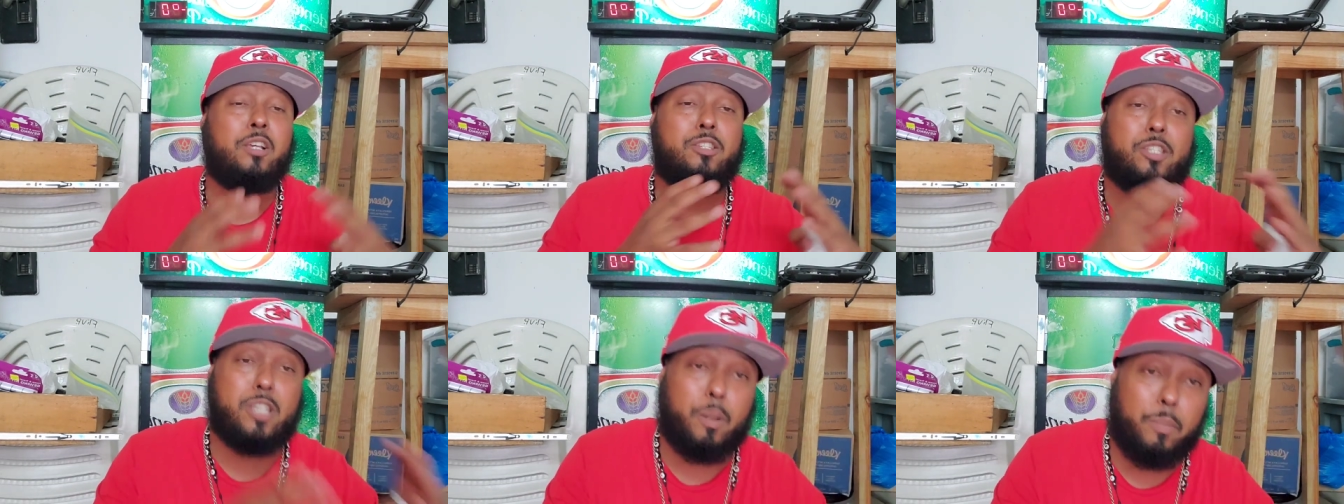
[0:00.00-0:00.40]

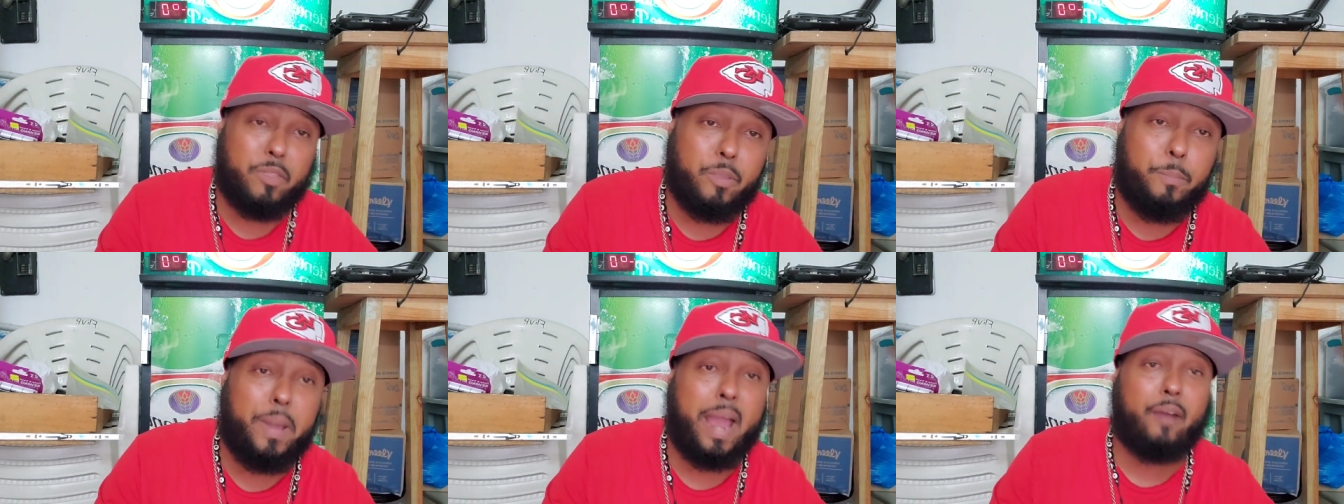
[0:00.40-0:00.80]
some
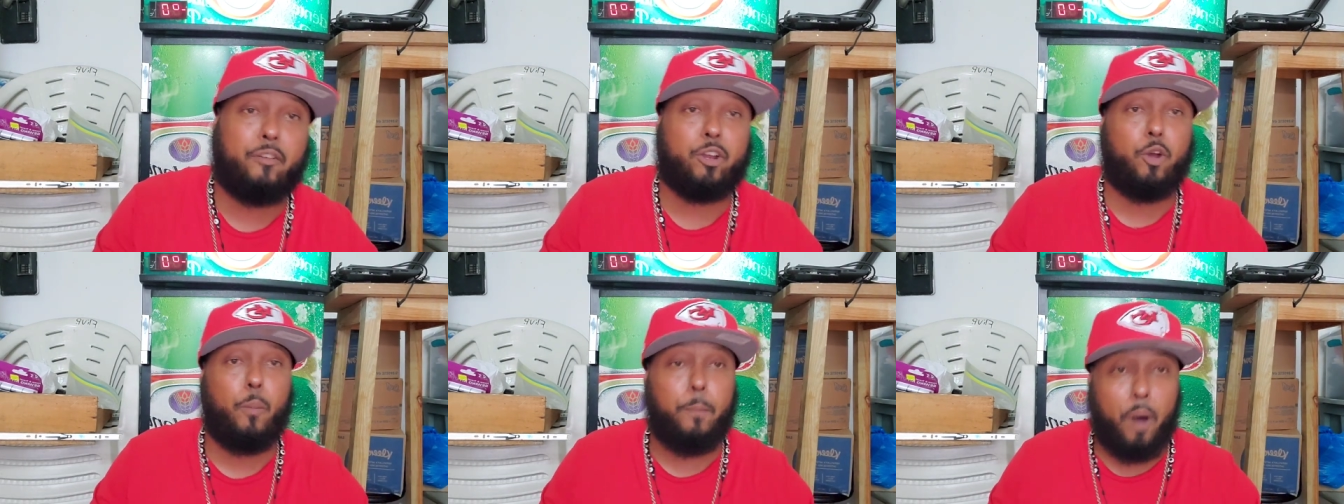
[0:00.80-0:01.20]
of the
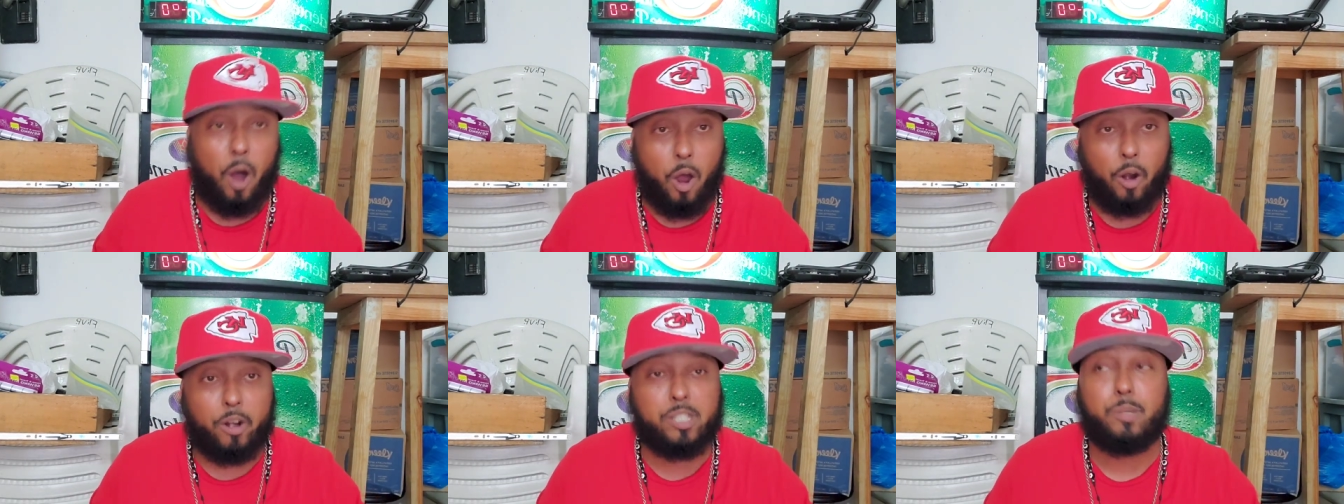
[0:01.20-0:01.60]
Barrio
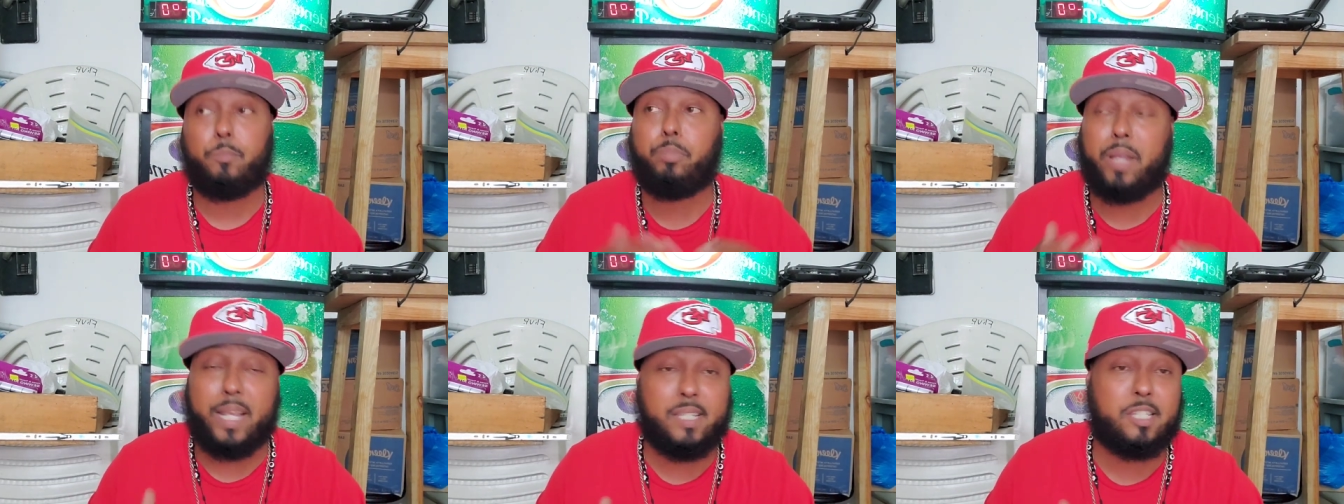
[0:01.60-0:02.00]
bars,
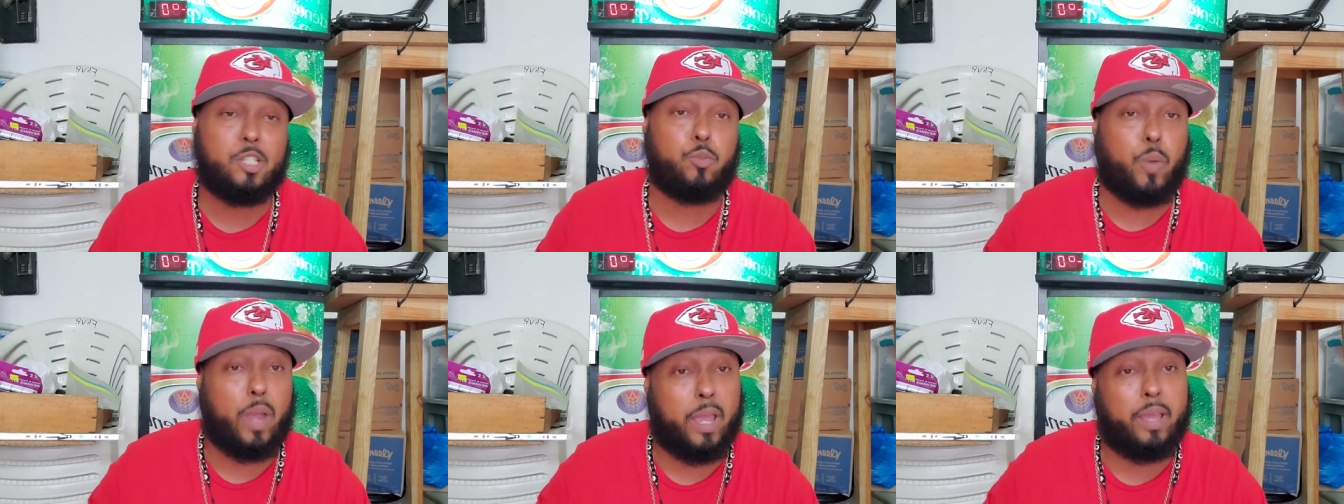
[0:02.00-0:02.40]
and
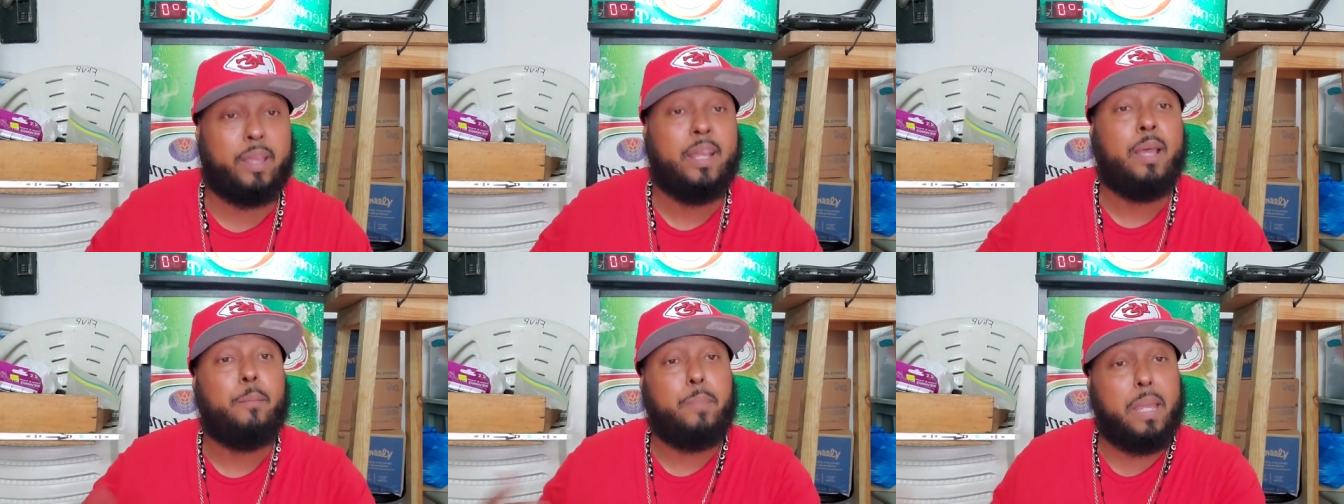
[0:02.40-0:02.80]
places
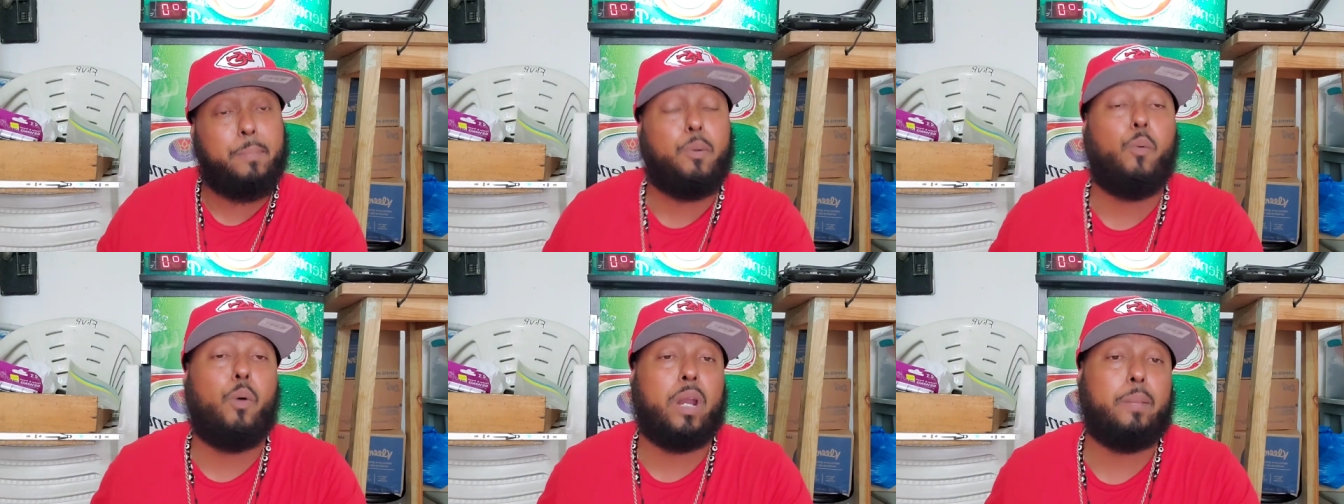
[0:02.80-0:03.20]
where
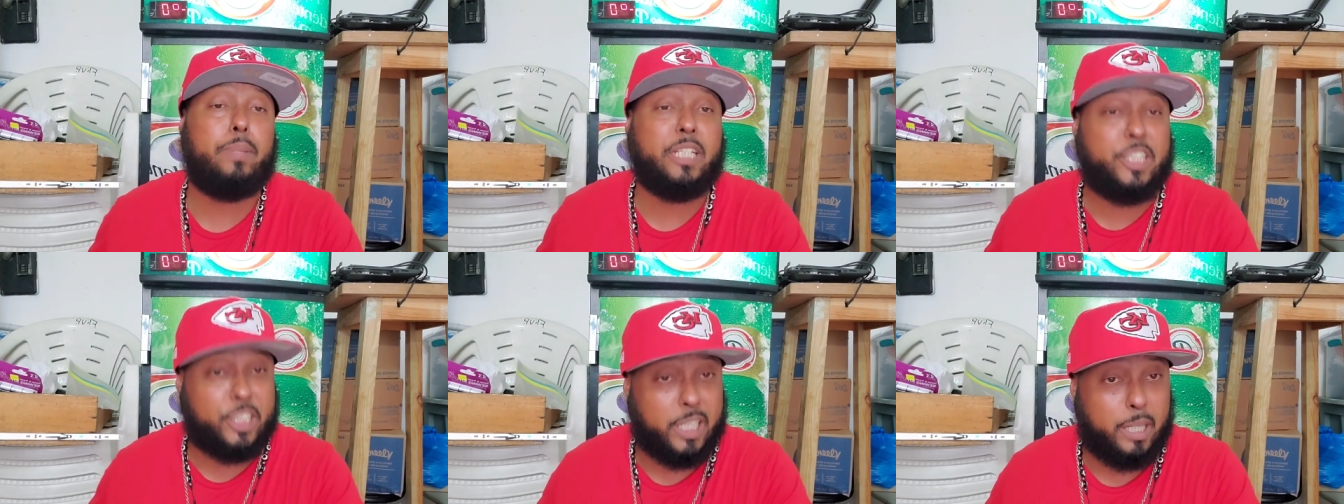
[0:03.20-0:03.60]
people want to
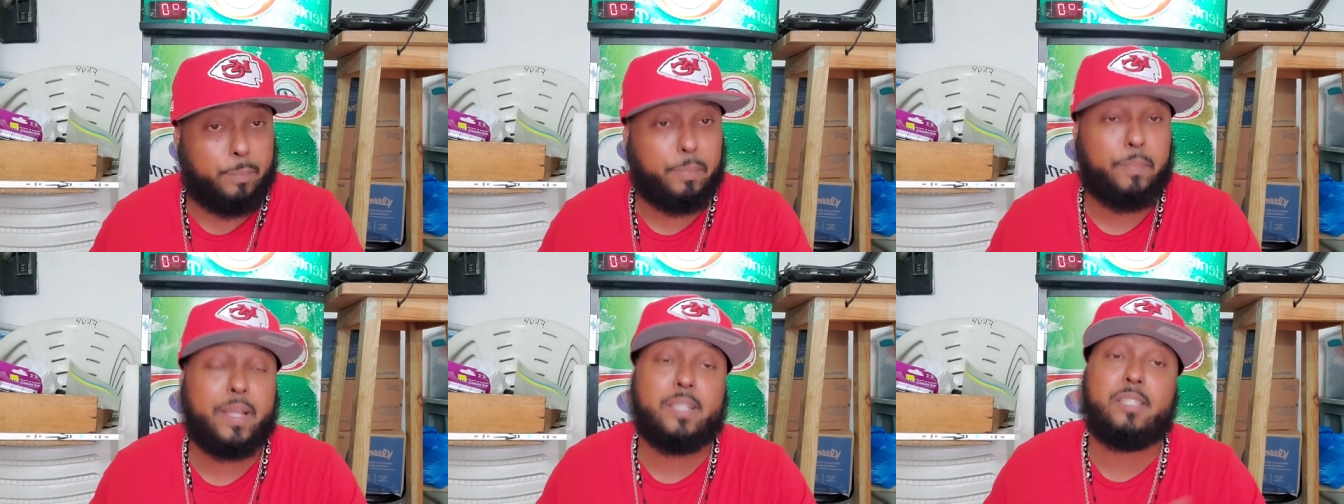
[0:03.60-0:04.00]
be
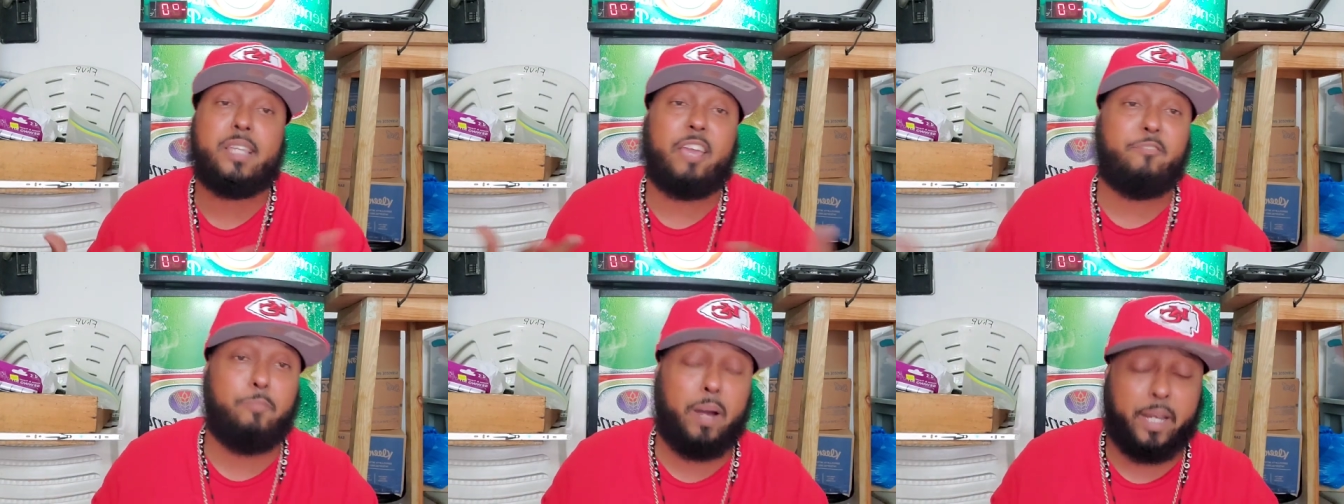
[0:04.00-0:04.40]
cheap and
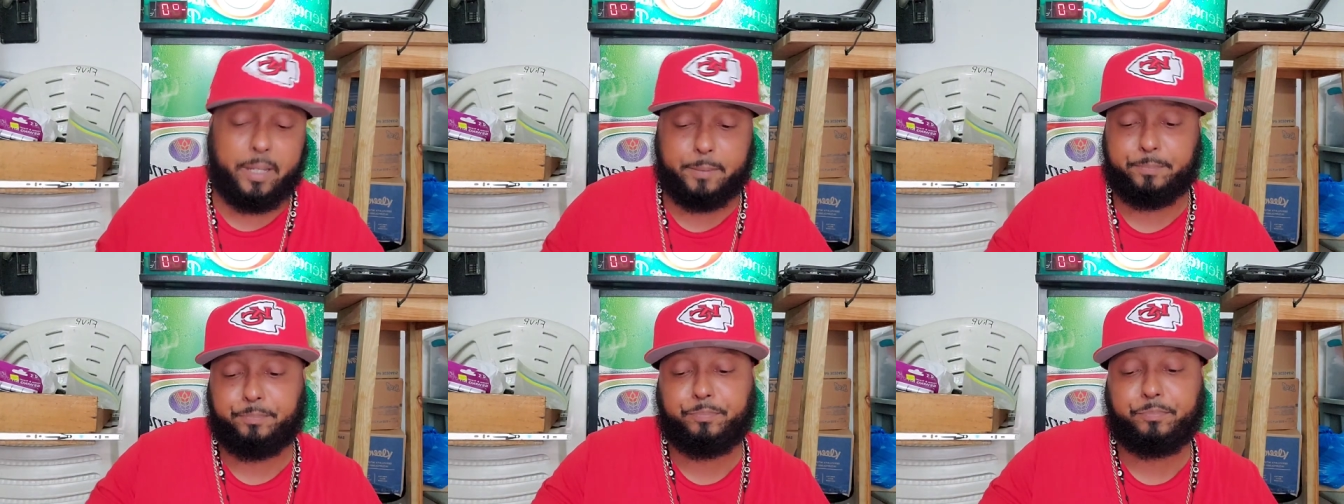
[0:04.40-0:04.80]
save money.